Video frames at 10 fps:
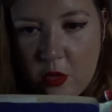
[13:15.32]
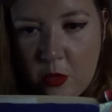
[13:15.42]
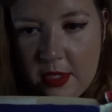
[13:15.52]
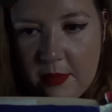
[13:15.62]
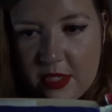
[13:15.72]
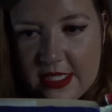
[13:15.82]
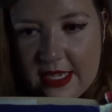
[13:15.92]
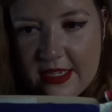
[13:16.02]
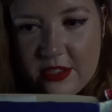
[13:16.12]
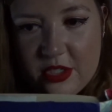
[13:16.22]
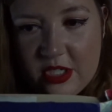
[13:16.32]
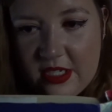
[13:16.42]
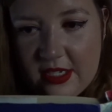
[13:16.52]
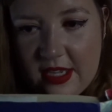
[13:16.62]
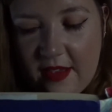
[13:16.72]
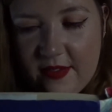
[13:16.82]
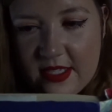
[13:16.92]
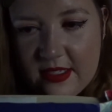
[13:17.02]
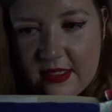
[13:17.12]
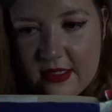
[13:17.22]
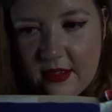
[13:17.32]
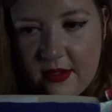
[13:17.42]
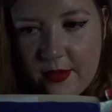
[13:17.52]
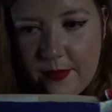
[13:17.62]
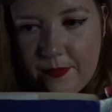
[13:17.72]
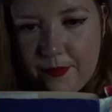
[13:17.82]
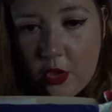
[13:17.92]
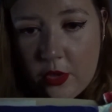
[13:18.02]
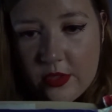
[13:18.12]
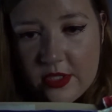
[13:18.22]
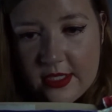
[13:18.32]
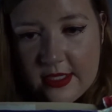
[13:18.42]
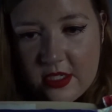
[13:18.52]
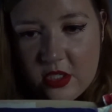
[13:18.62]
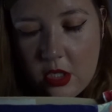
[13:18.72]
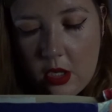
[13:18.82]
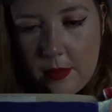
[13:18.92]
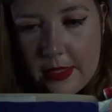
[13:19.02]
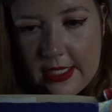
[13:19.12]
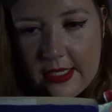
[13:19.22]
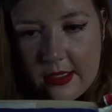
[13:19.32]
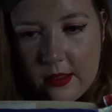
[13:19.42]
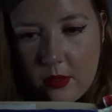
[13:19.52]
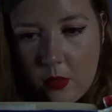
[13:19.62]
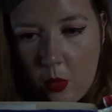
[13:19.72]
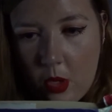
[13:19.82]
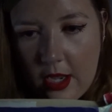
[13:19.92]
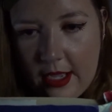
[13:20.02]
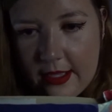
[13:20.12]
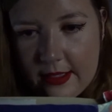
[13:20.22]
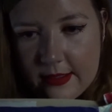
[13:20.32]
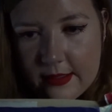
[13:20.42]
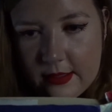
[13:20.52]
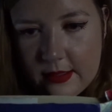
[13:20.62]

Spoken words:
they normally pretend she didn't have a sister. No, she said sharply. Why?